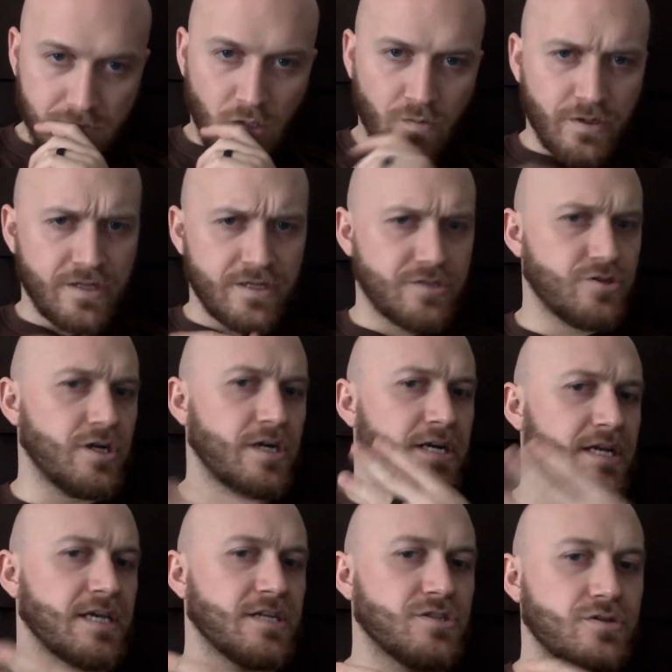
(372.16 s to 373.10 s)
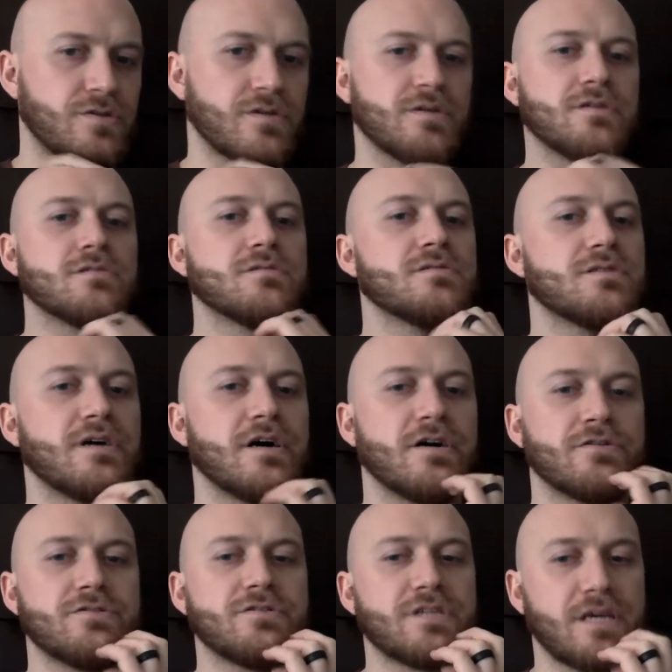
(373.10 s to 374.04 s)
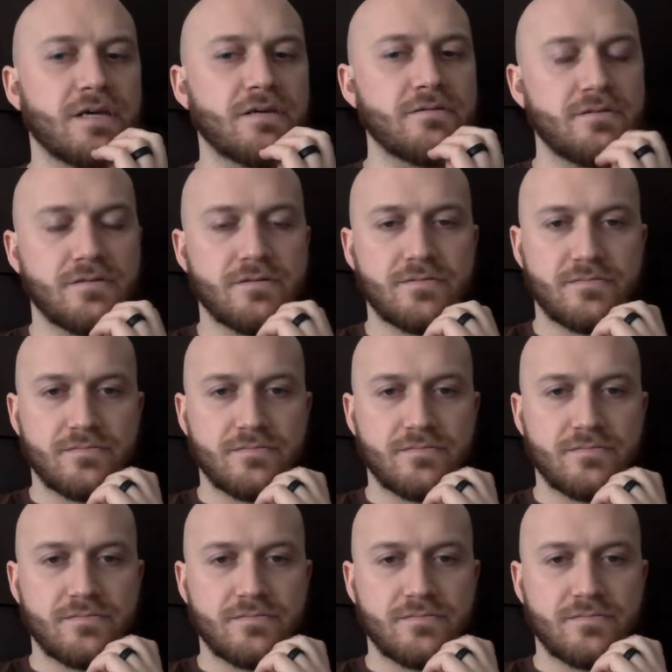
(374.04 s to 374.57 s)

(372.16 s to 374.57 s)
What are they trying to get you to understand?